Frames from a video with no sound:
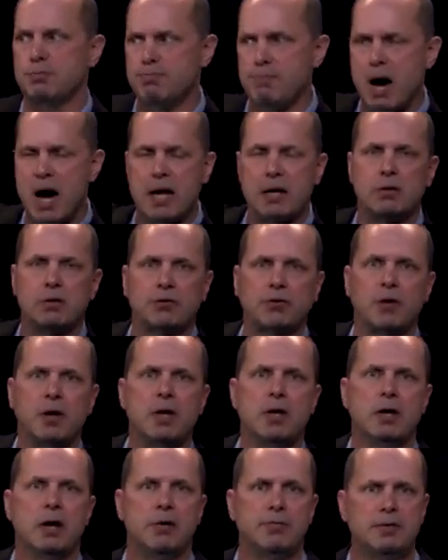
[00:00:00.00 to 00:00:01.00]
models
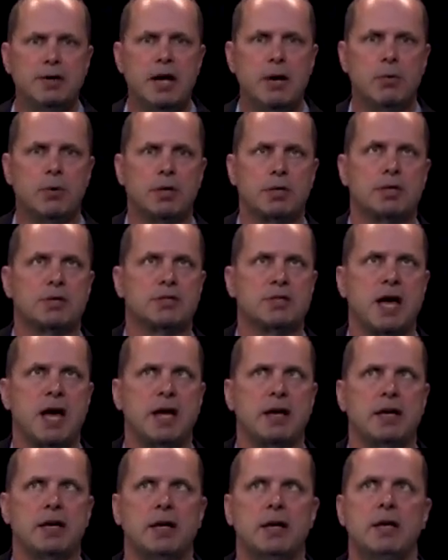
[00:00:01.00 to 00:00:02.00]
of network
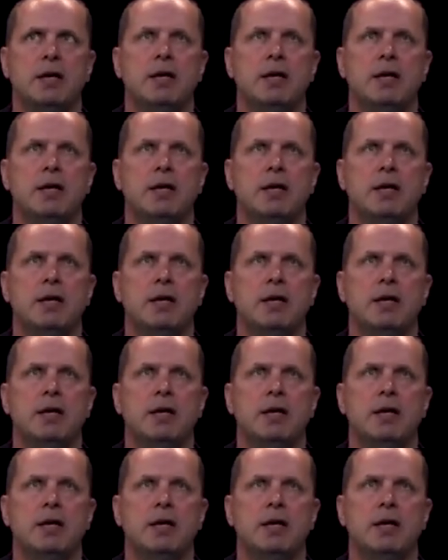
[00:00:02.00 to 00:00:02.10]
design.